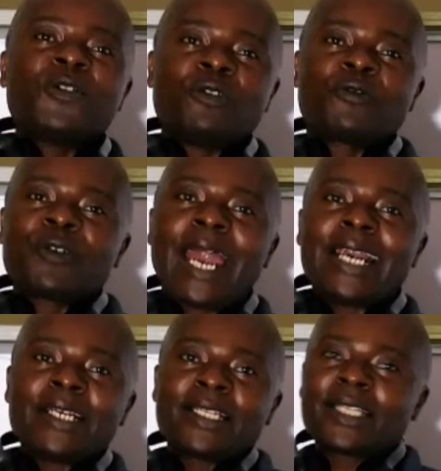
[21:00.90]
your
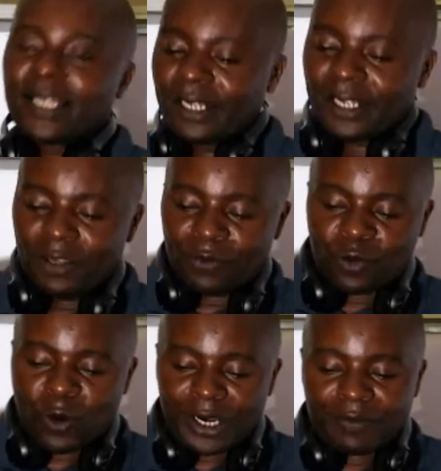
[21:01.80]
friends.
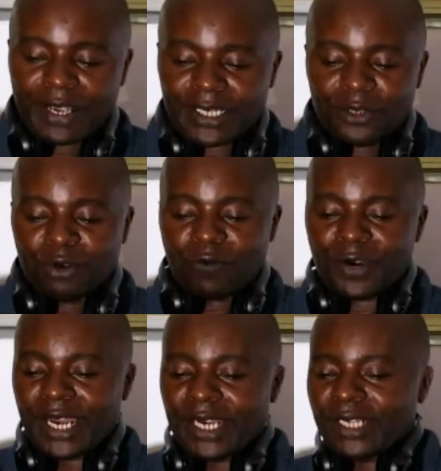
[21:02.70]
We're inviting your
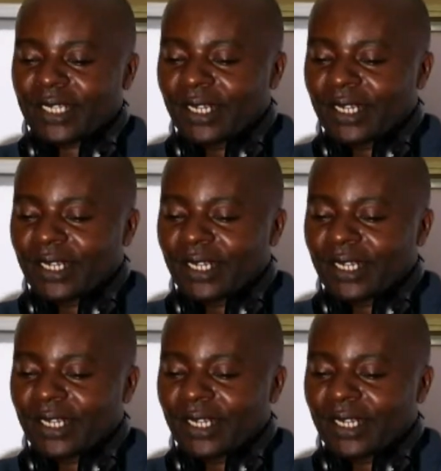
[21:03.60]
friends